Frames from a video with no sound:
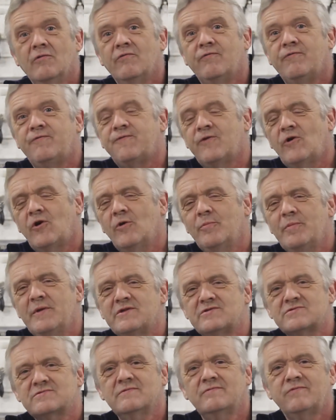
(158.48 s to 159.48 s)
4
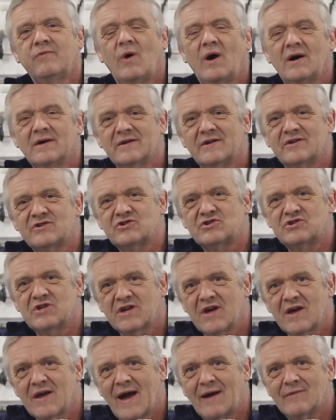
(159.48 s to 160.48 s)
bits of wire
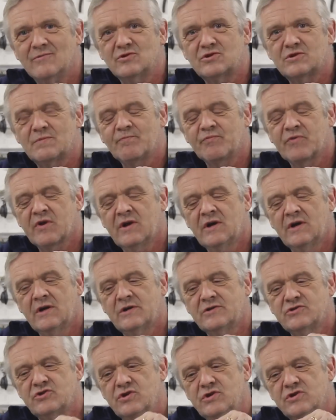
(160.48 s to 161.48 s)
sticking out.
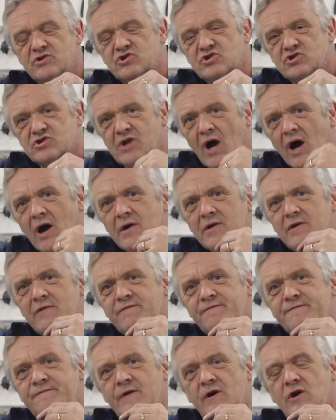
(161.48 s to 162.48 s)
So you start
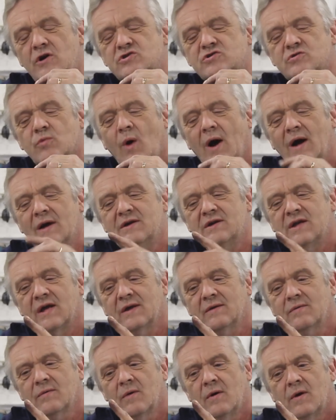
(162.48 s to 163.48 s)
your first
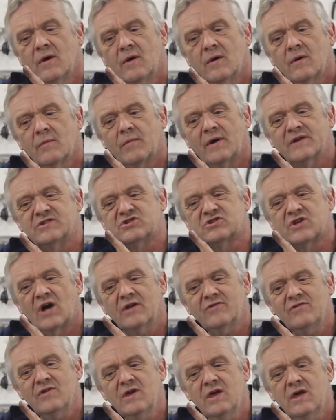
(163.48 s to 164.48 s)
winding by
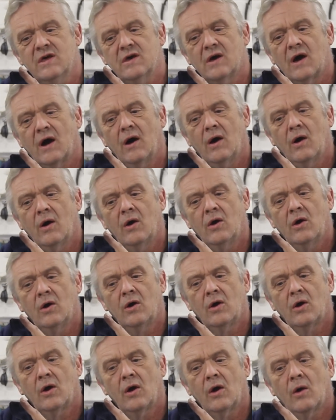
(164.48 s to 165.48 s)
starting here,
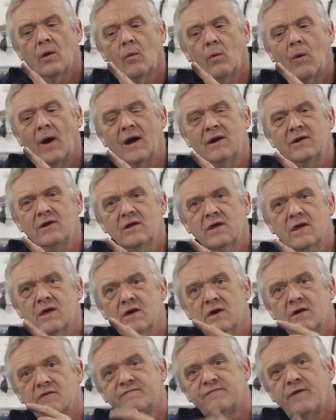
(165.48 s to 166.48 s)
winding
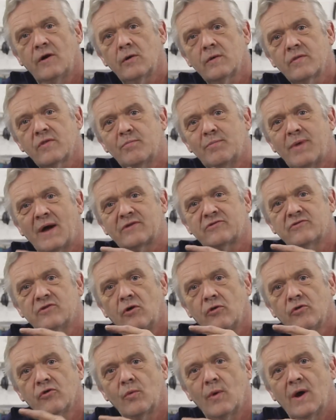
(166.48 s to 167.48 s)
here, following the pattern
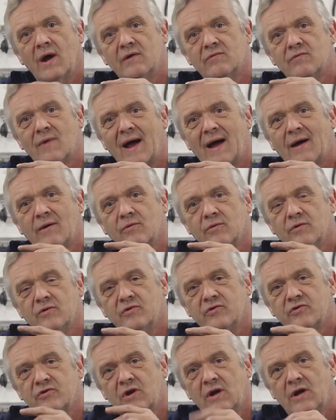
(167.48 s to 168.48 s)
all the way
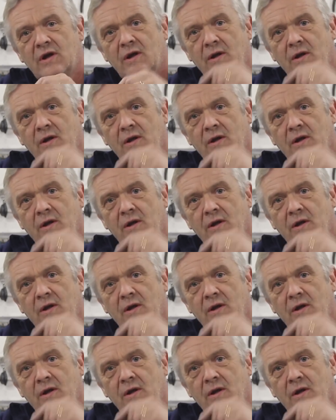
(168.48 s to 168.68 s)
around.